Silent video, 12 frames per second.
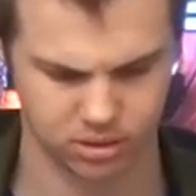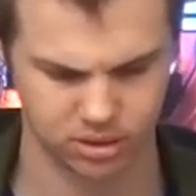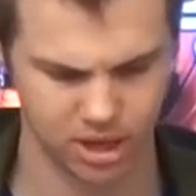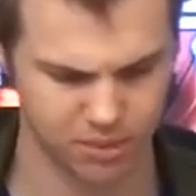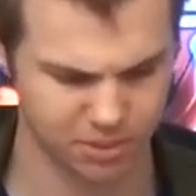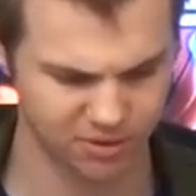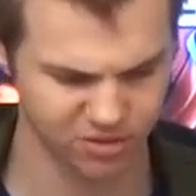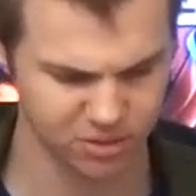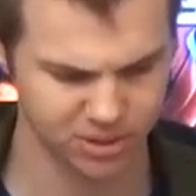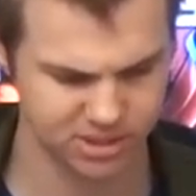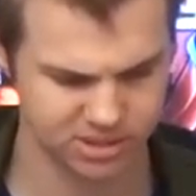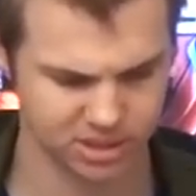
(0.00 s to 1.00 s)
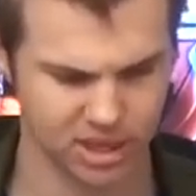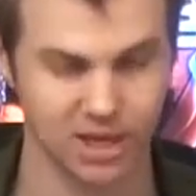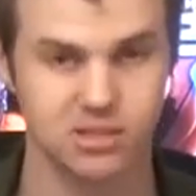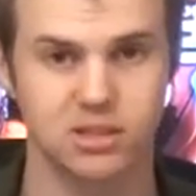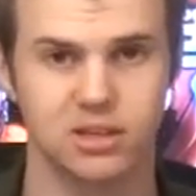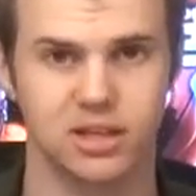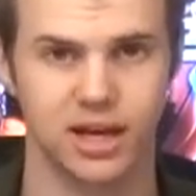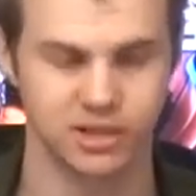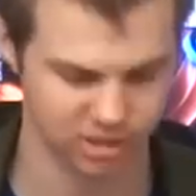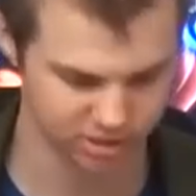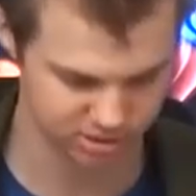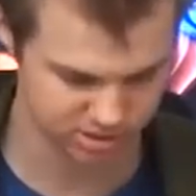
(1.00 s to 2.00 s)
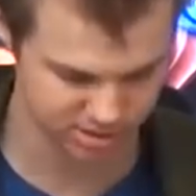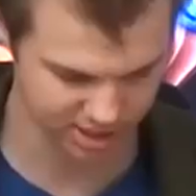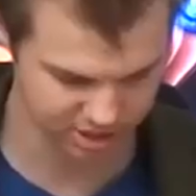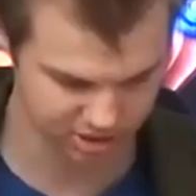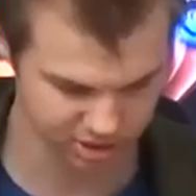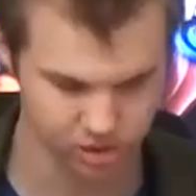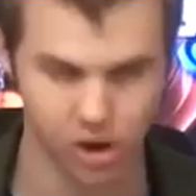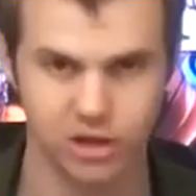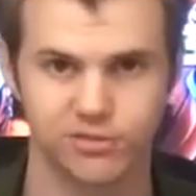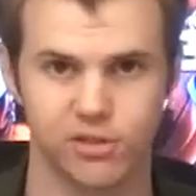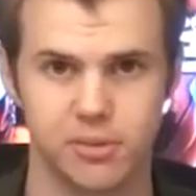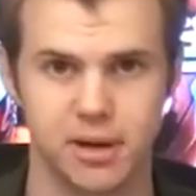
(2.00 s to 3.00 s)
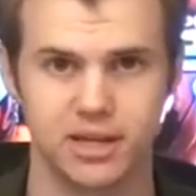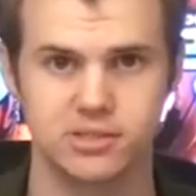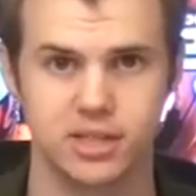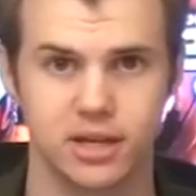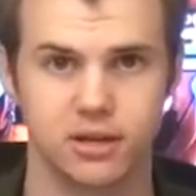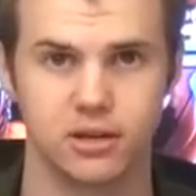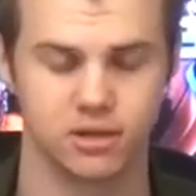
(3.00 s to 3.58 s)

Yeah, apart from the plastic casing on the outside, this is actually a nice foam headset.